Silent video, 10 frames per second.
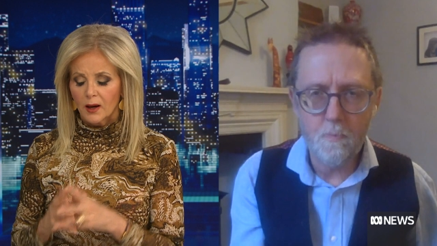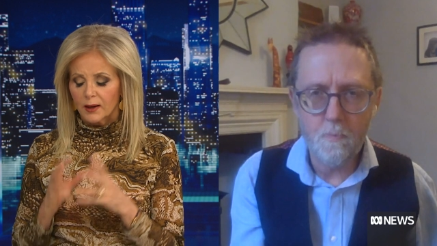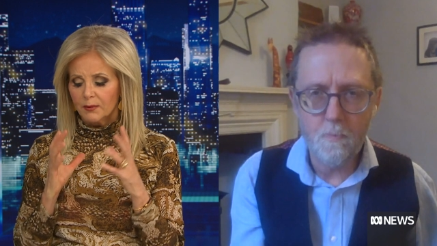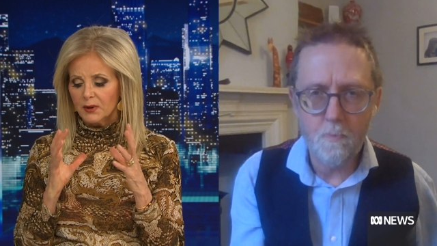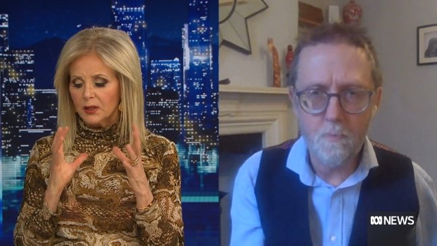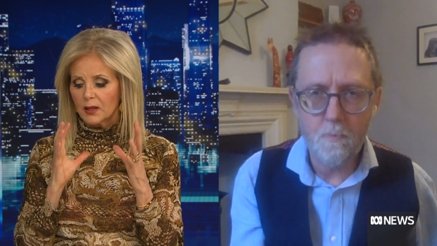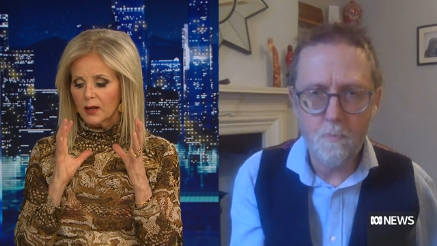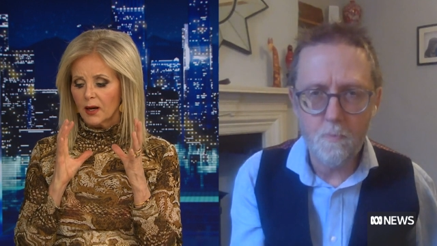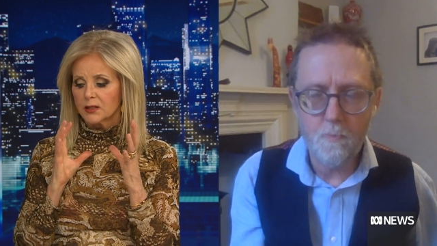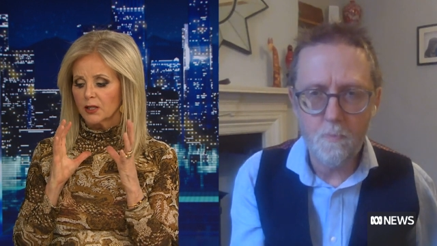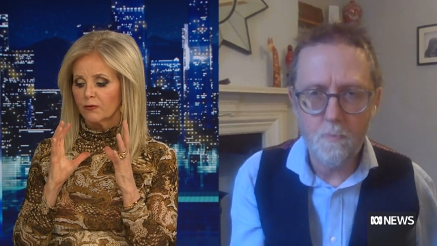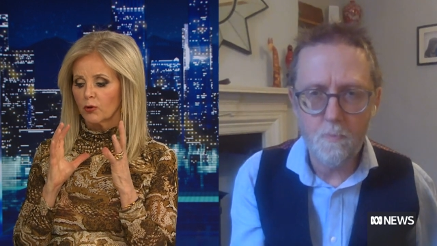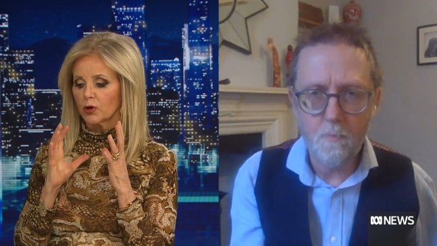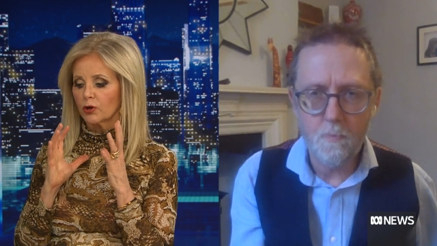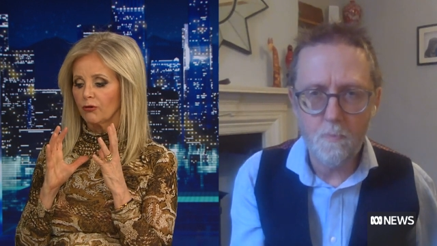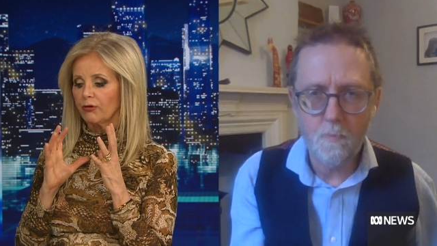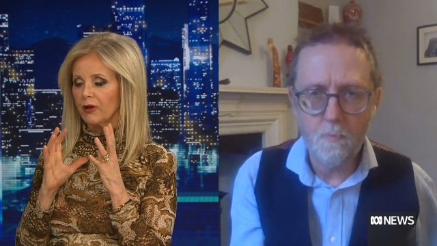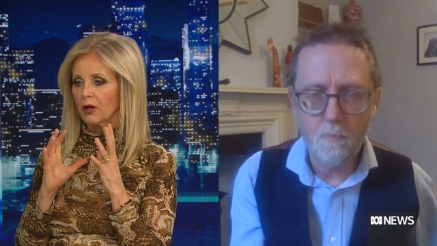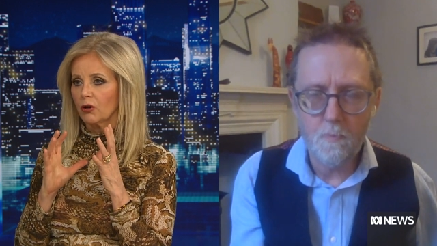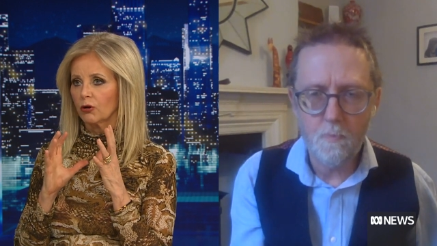Speaker 1: Give me an idea of what you
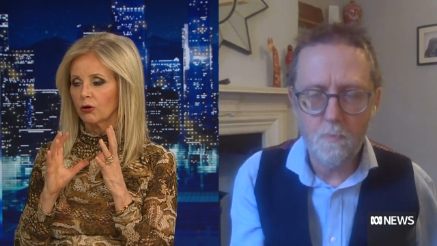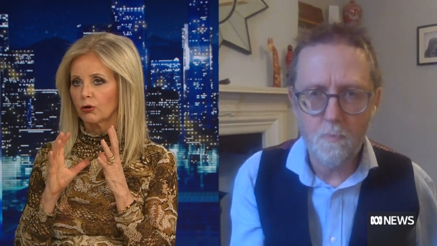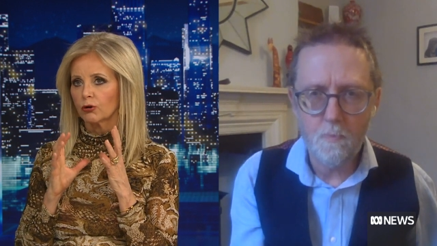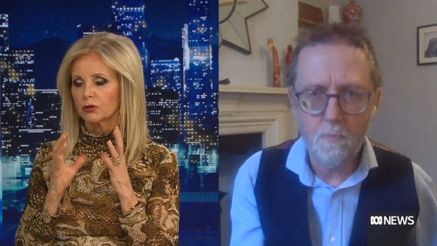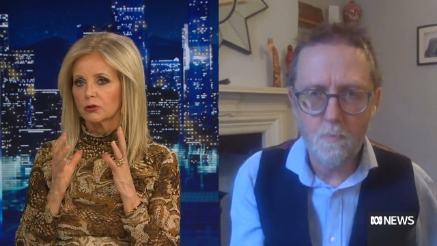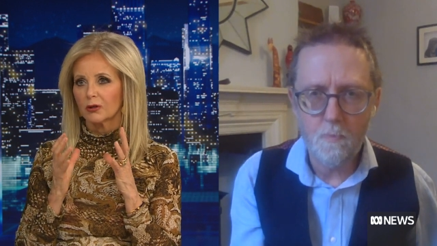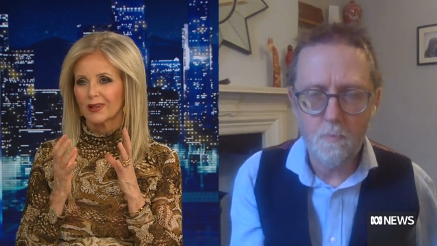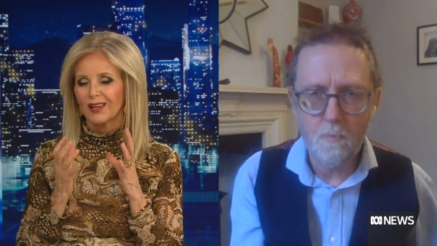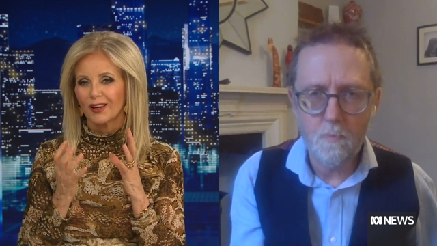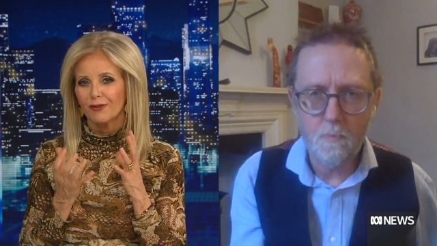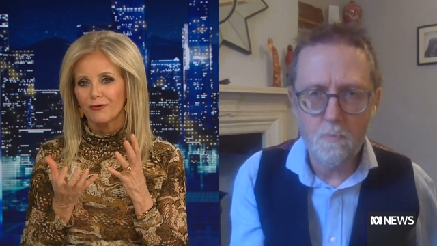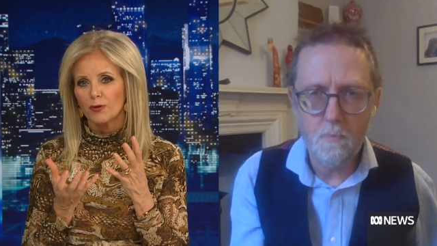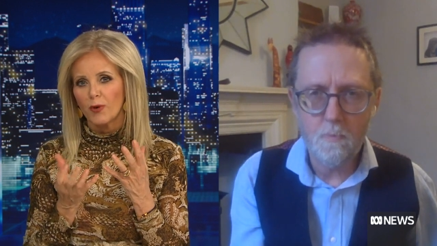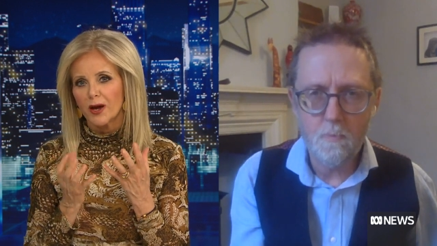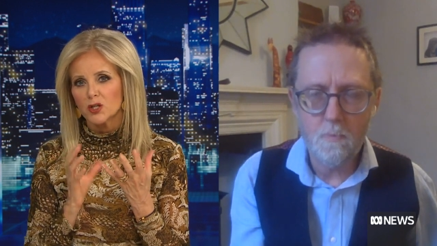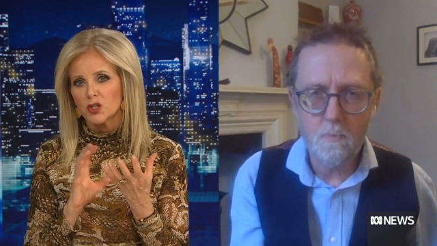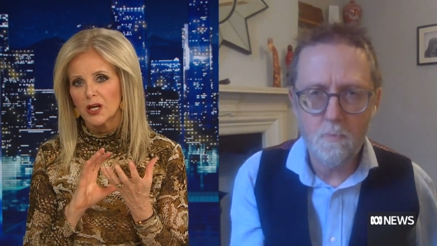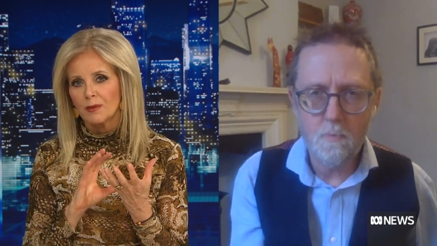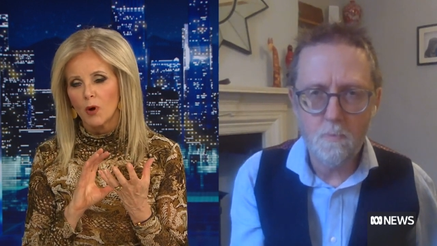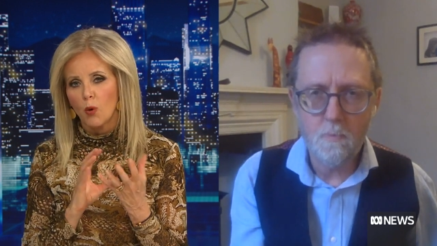think could give the
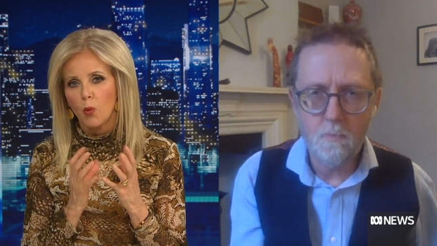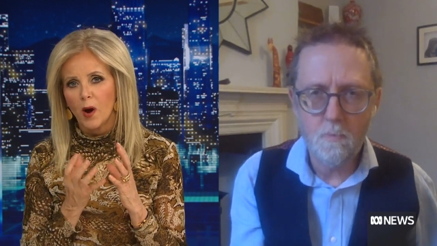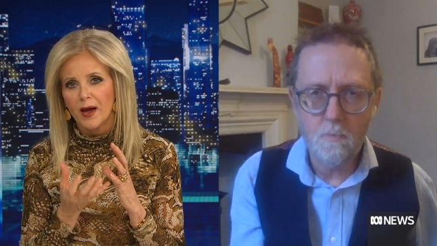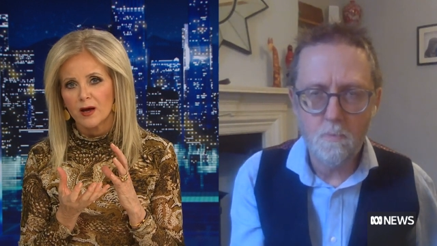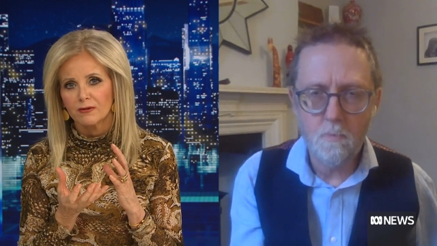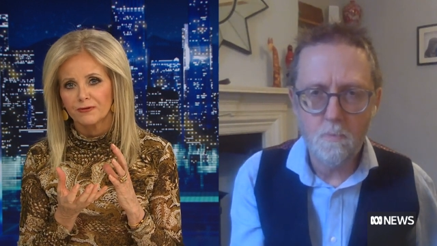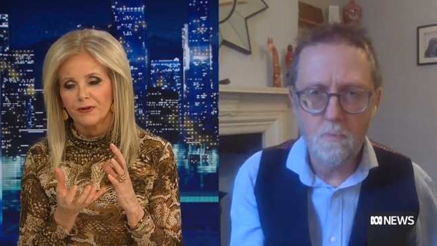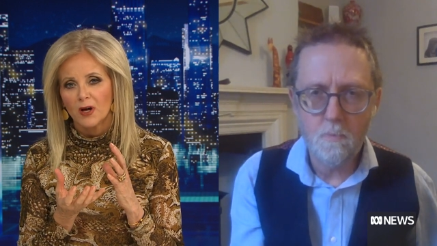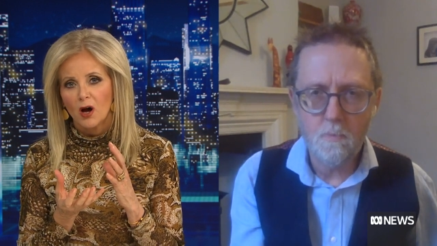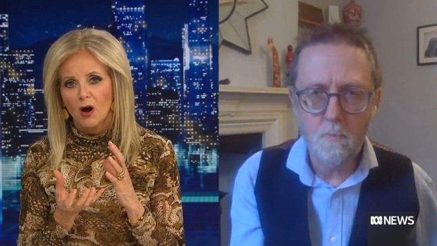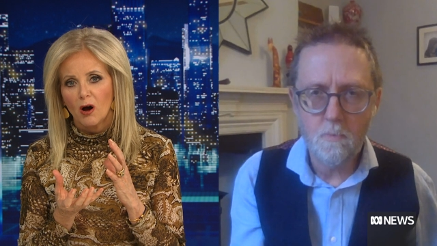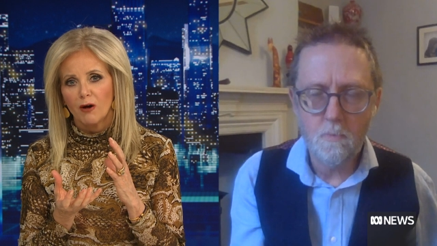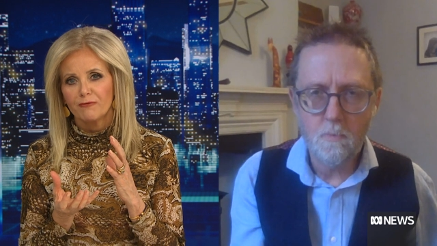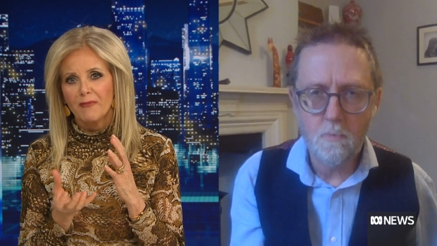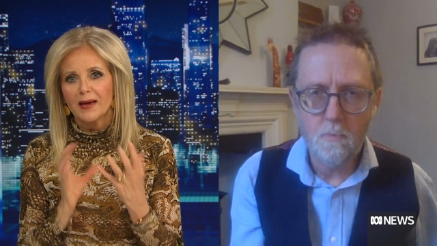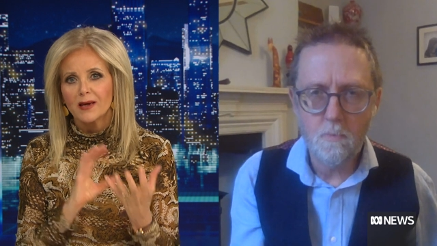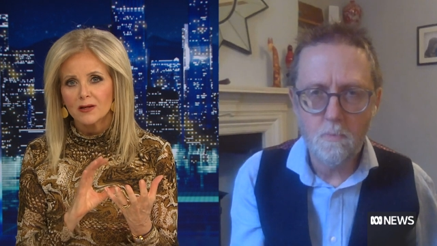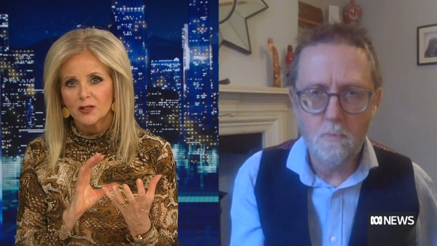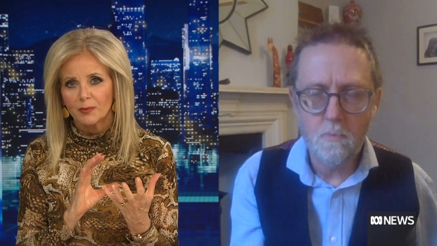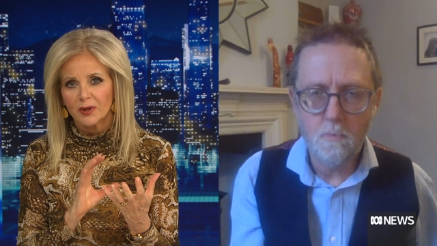regime a way of of
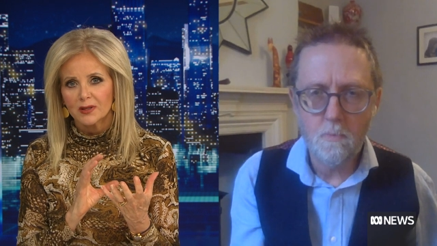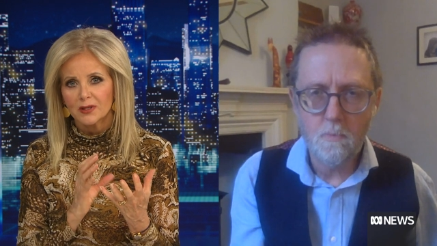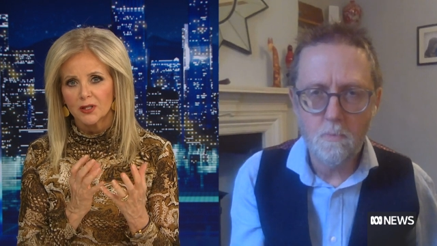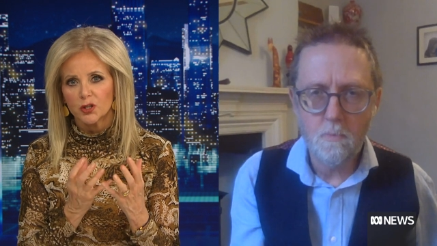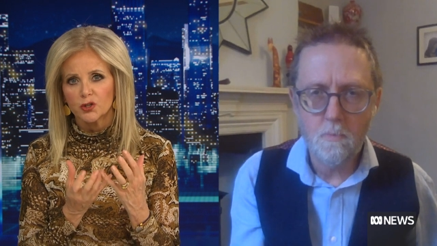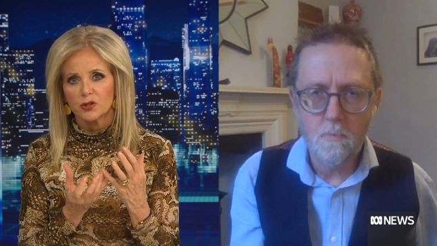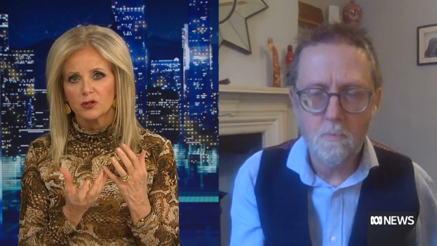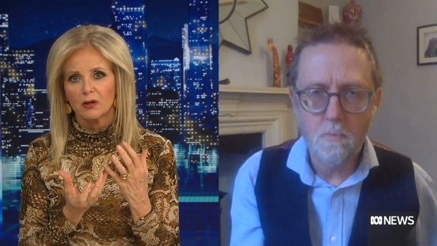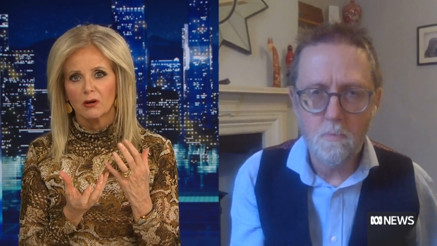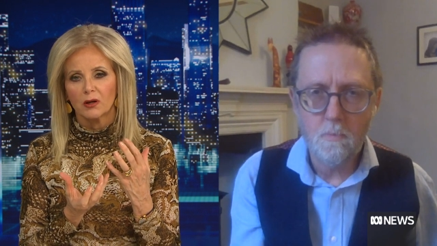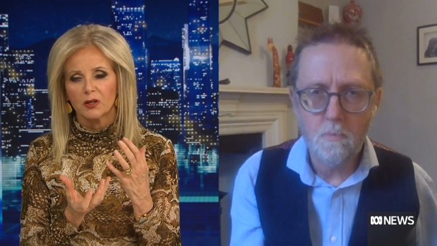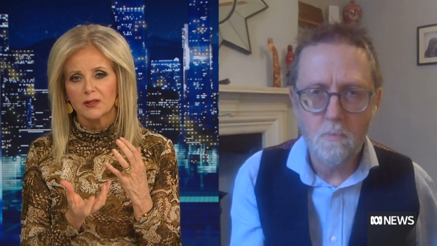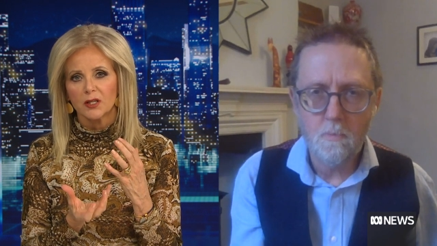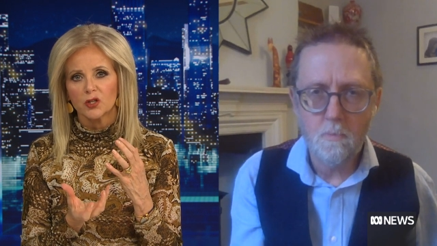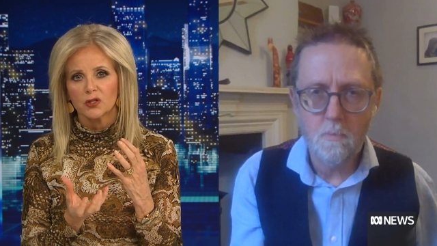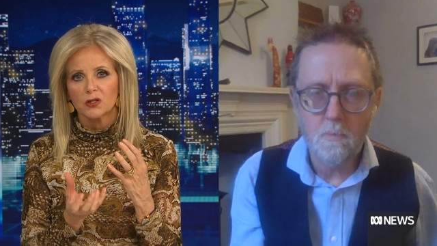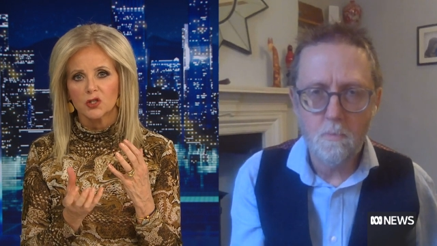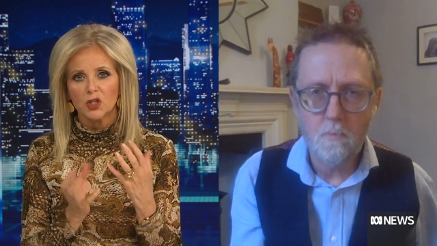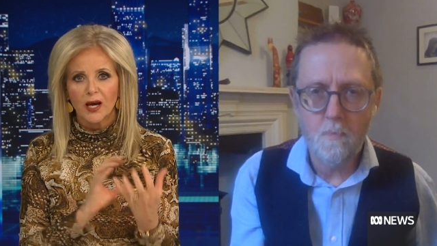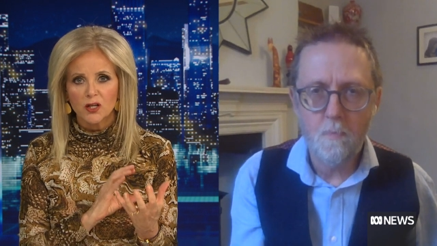making some concessions, concessions,
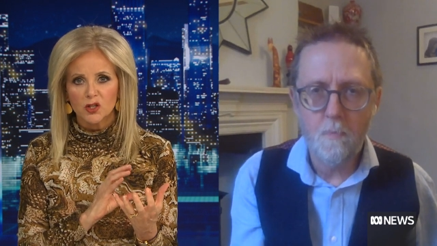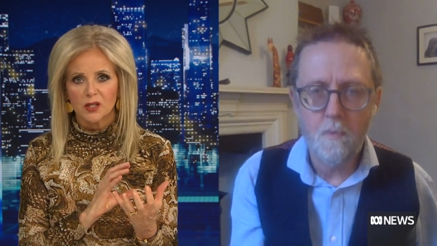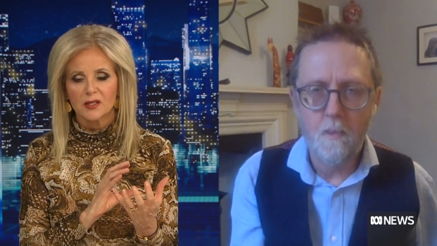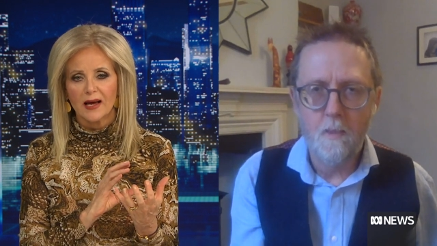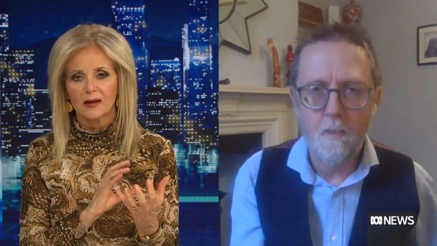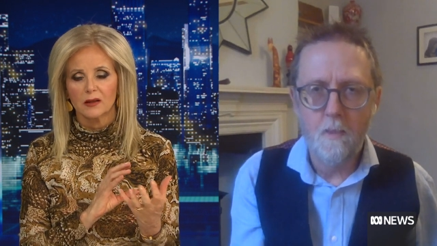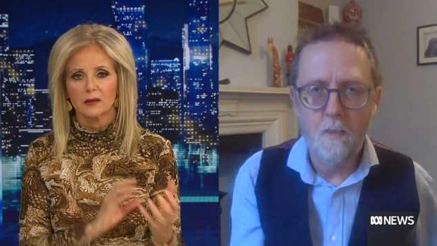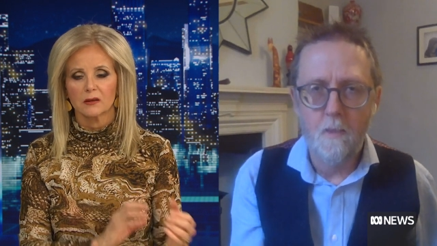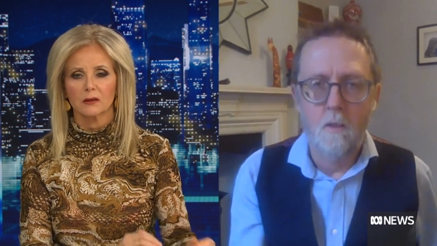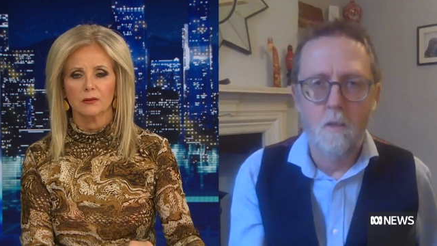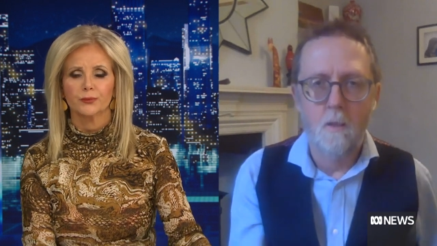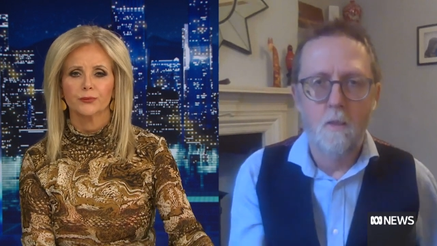changing tack a little.